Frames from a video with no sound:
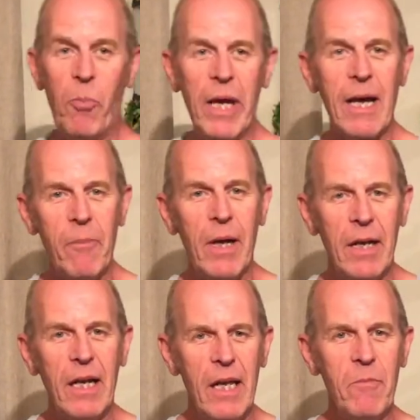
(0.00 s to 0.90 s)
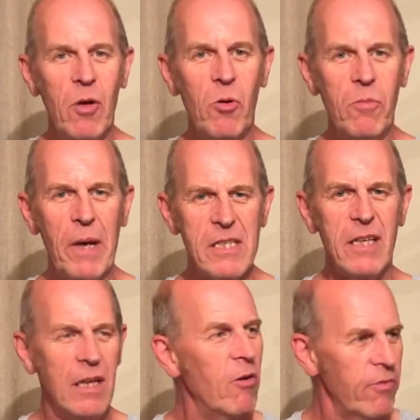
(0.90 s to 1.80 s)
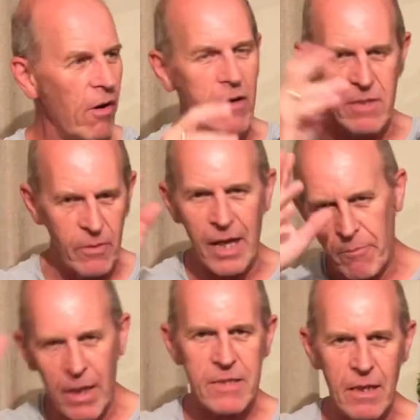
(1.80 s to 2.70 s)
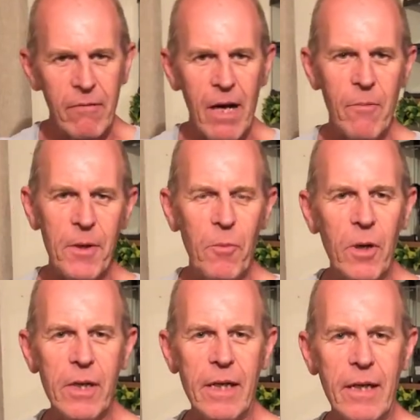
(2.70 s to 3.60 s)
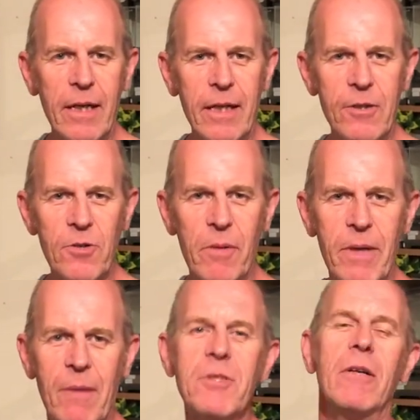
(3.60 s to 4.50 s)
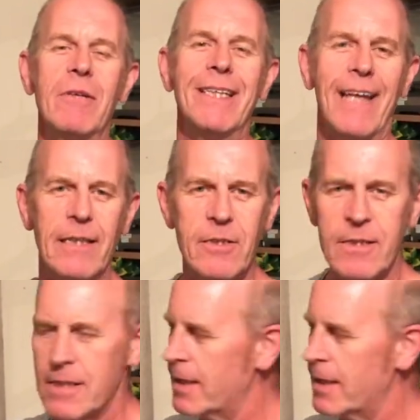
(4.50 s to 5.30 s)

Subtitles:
pick up any of them little pesky little flies that we have buzzing around when I'm working in here that drive me absolutely nuts.